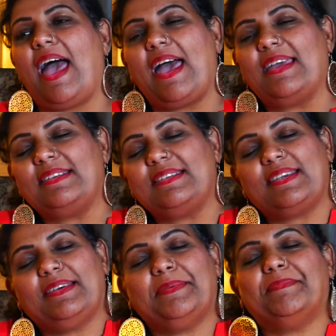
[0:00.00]
and
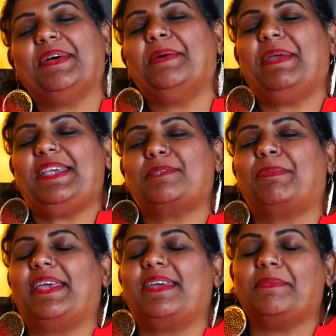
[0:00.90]
a bass
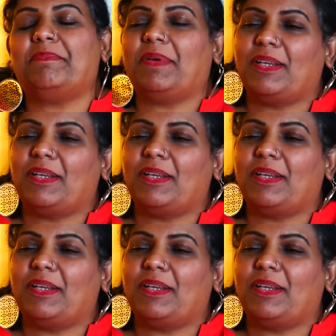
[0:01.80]
player,